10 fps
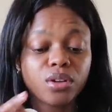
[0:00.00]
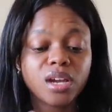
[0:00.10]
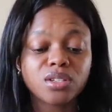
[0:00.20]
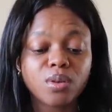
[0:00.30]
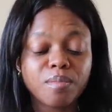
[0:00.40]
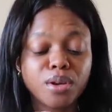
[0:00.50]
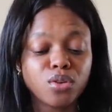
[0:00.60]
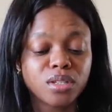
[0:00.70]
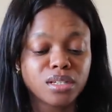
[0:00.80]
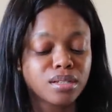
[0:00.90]
you guys know I've been
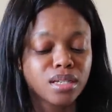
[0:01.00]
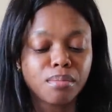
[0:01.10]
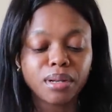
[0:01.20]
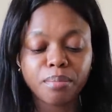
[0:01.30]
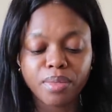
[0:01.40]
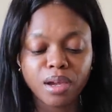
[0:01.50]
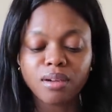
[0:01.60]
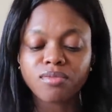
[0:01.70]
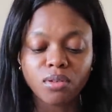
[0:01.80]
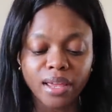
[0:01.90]
using the same lip
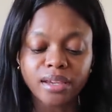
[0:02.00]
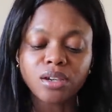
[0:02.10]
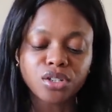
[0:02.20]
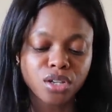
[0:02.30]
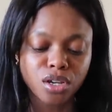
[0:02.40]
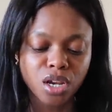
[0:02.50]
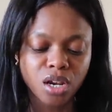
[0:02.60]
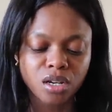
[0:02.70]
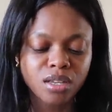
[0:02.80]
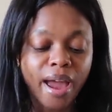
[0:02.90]
thing for like years and
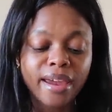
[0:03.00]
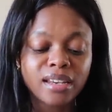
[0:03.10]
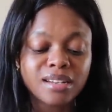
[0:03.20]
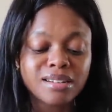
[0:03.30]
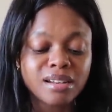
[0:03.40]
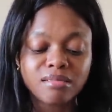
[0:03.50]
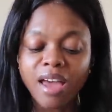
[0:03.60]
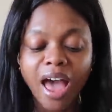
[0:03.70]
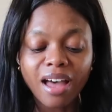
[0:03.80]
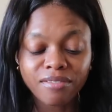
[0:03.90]
years, I
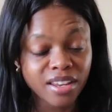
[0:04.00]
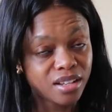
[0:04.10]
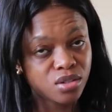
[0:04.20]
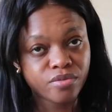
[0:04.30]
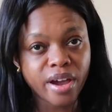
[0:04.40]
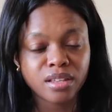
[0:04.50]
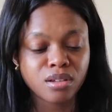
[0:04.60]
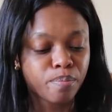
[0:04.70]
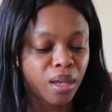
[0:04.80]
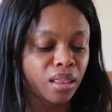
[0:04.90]
have yet to find
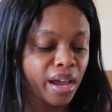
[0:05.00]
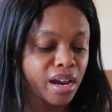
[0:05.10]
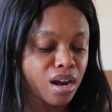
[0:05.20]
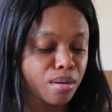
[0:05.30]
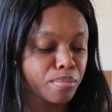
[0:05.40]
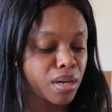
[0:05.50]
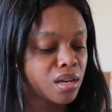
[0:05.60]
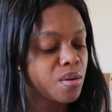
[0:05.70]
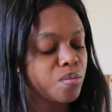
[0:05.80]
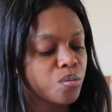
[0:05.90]
something that can
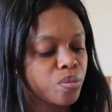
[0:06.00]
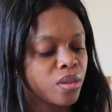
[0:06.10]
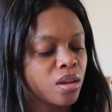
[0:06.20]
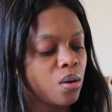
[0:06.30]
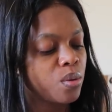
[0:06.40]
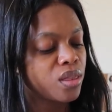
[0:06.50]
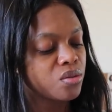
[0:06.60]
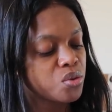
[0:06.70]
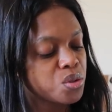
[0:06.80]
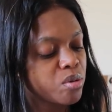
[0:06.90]
compete with the
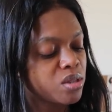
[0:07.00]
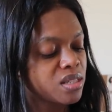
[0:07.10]
Woodsboro